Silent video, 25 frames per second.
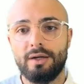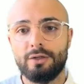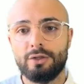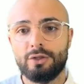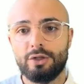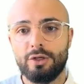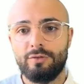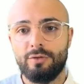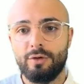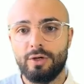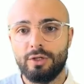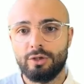So
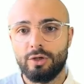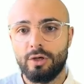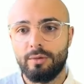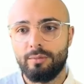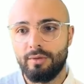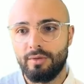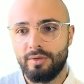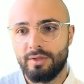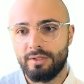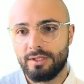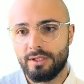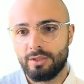for example,
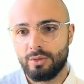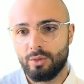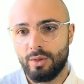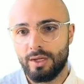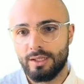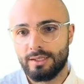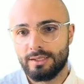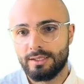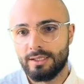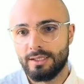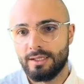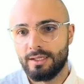this is
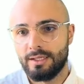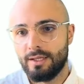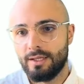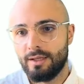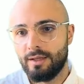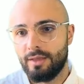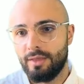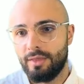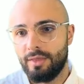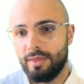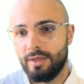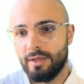what
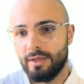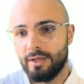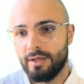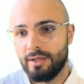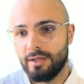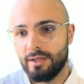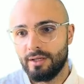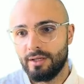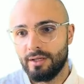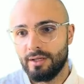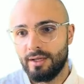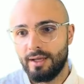
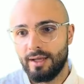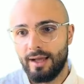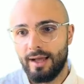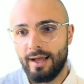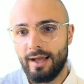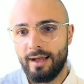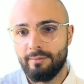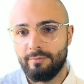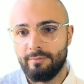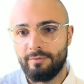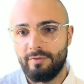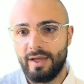the
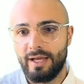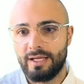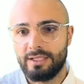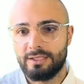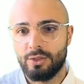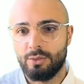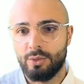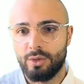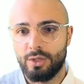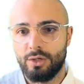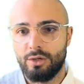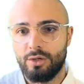vector
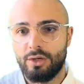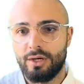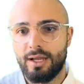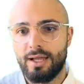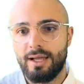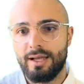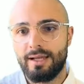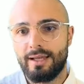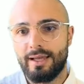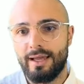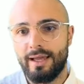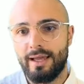would look
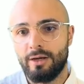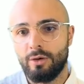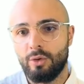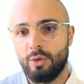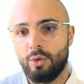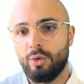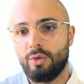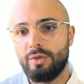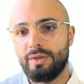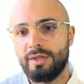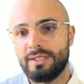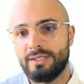like, and
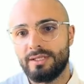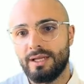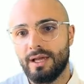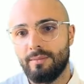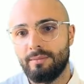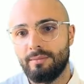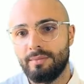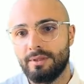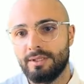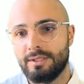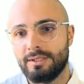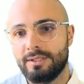all these
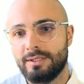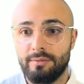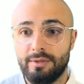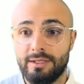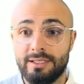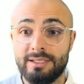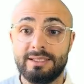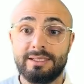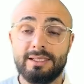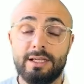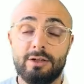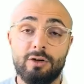numbers,
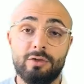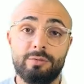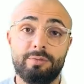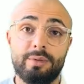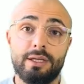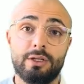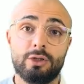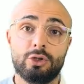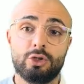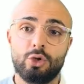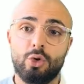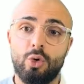instead of
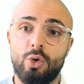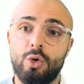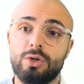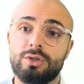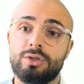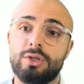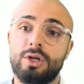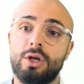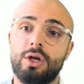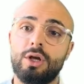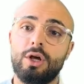being scores,